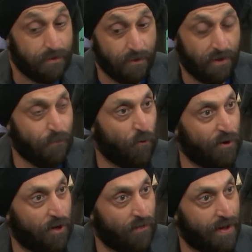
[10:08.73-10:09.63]
Third
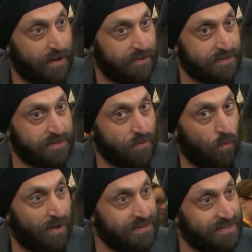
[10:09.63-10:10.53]
point on that is
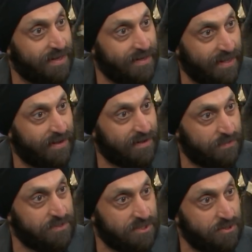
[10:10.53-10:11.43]
once that data
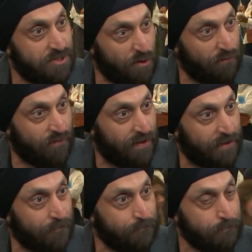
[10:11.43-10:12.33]
comes into
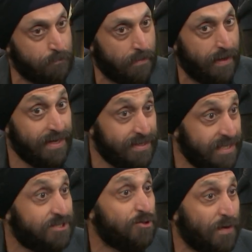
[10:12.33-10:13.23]
Snowflake, it
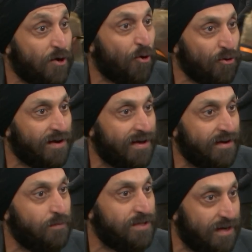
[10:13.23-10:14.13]
needs to be
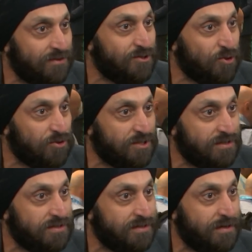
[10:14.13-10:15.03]
correlated with other
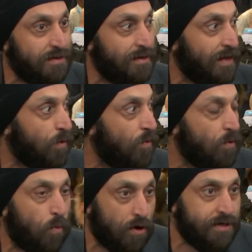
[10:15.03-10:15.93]
sources. Like
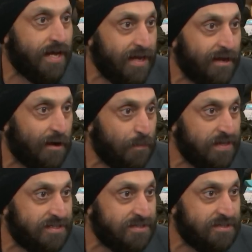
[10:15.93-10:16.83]
we're Workday ERP
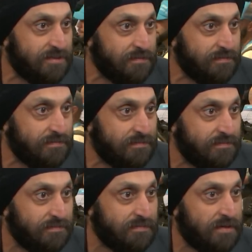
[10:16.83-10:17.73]
system,
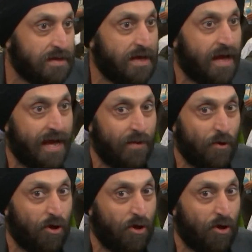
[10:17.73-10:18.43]
and we